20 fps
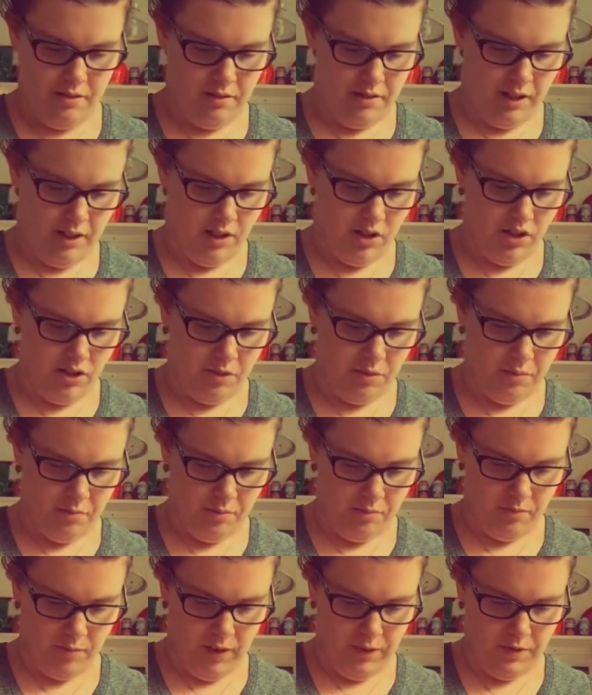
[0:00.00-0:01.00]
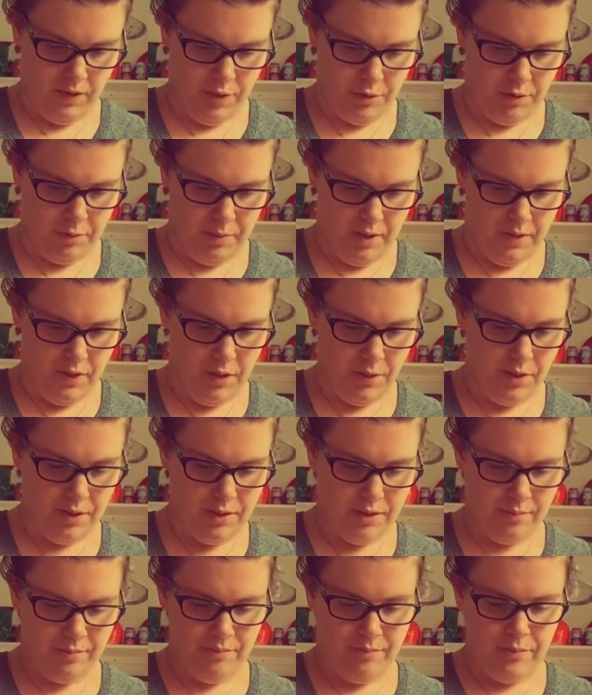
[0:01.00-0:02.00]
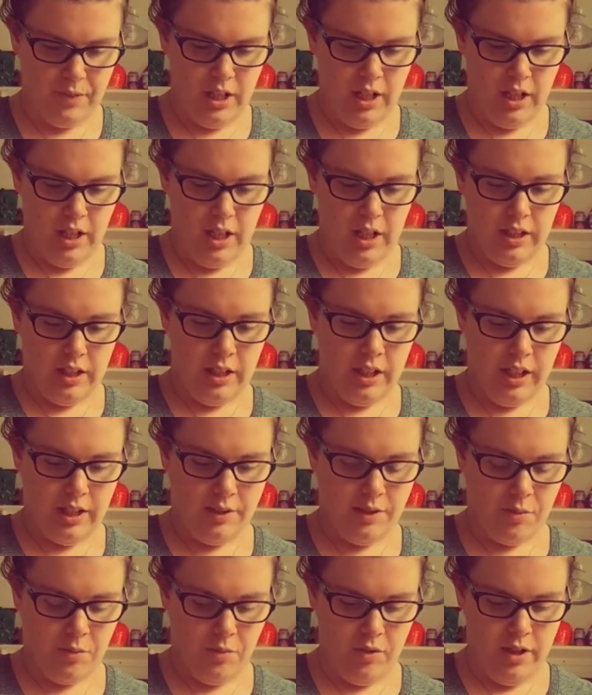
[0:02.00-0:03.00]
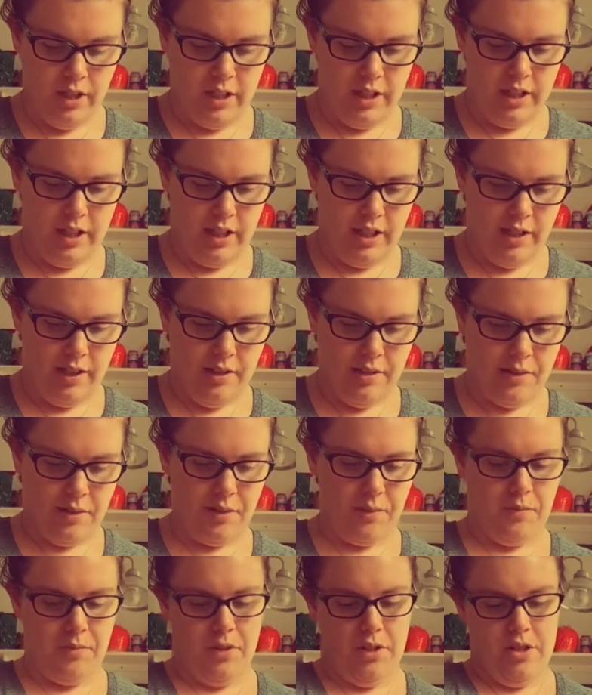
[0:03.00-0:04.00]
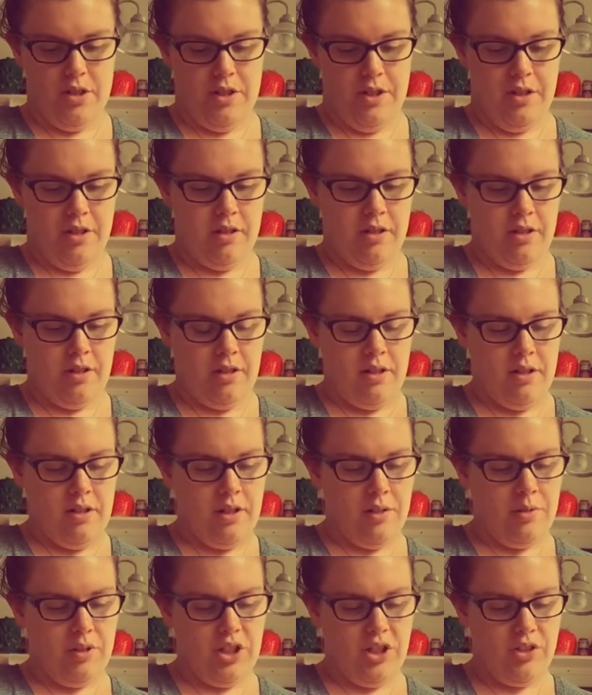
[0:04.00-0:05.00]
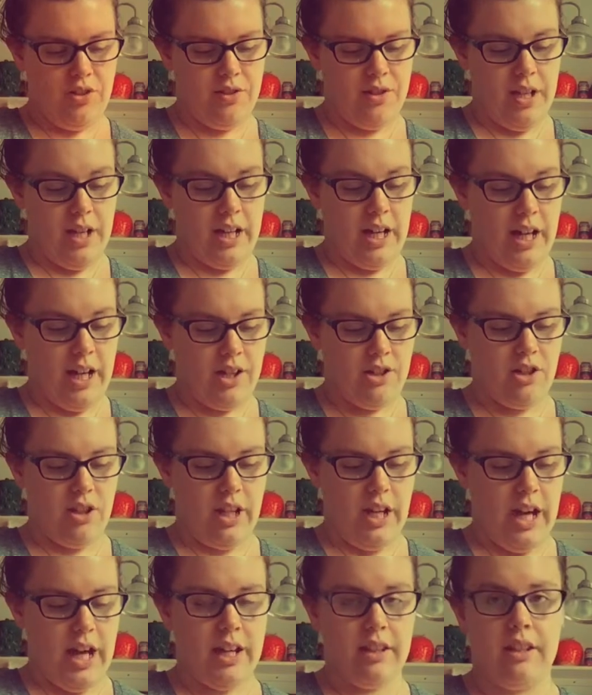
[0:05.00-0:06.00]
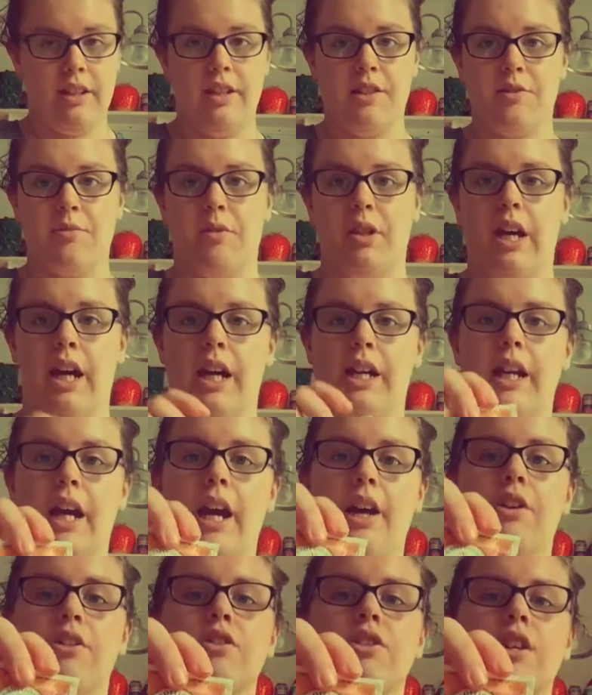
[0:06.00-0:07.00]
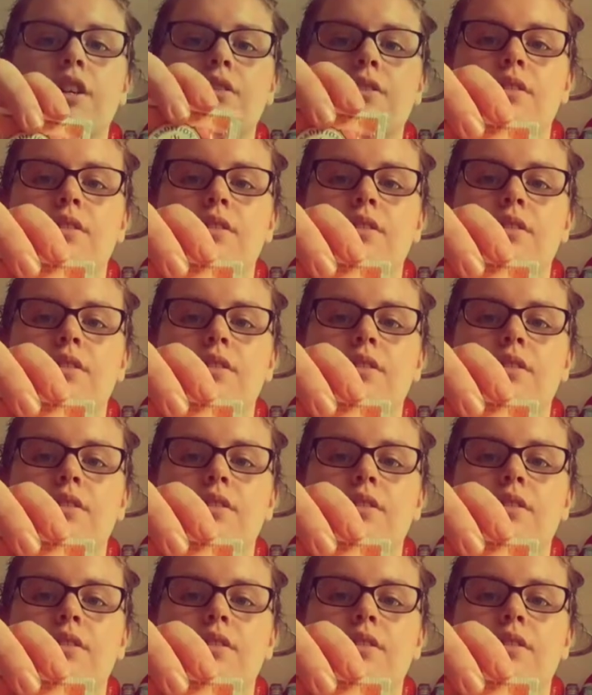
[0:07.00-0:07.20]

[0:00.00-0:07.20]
It's just one of my favorites. The next one is for when you're sick. I actually had this when I had allergies.